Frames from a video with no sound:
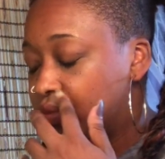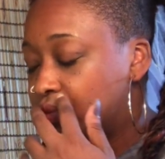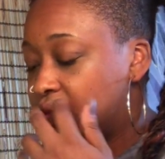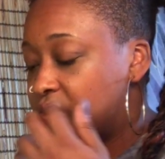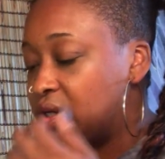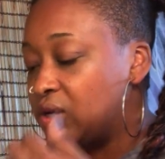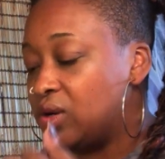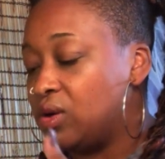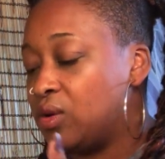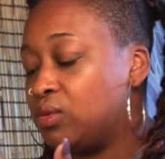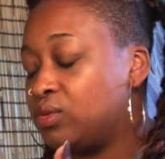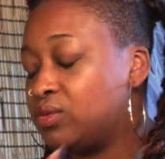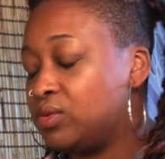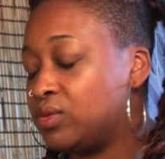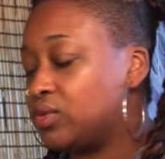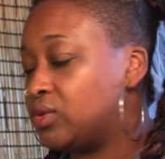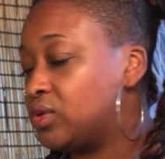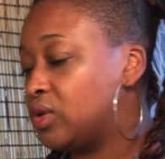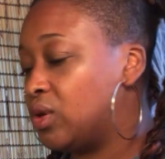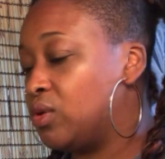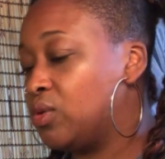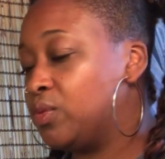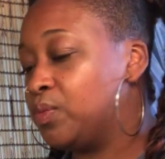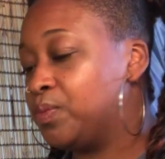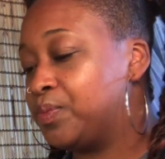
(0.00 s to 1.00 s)
So don't
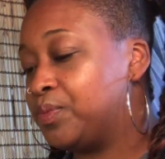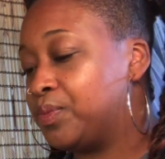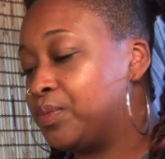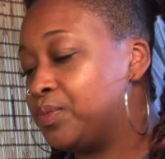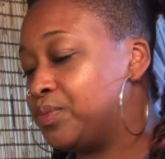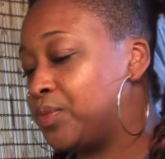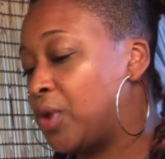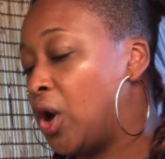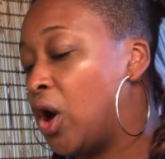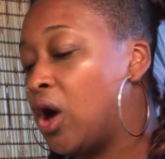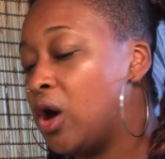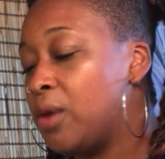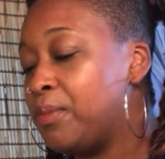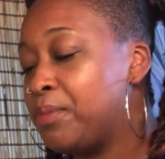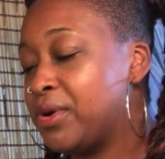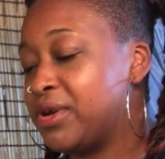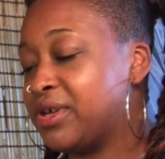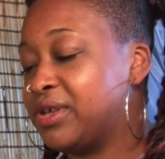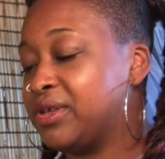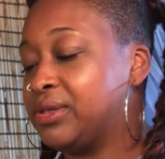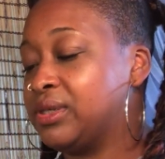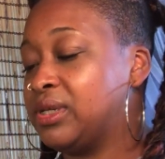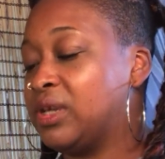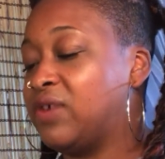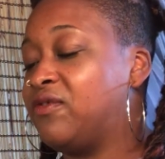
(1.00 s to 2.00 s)
don't harp
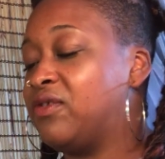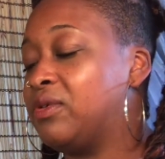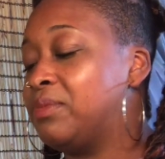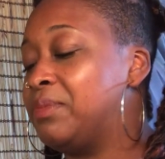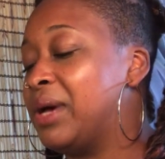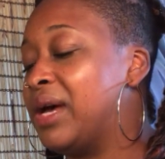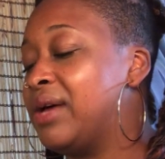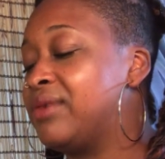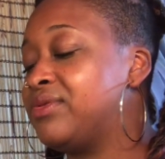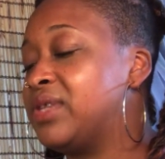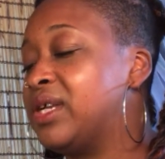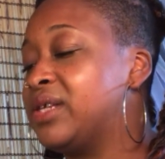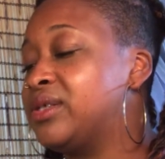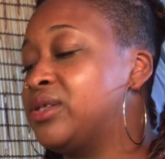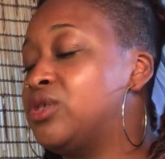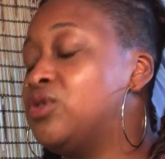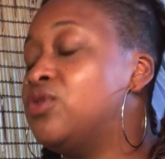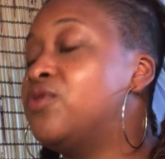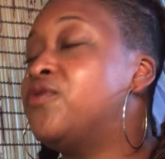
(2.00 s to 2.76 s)
on yourself about this.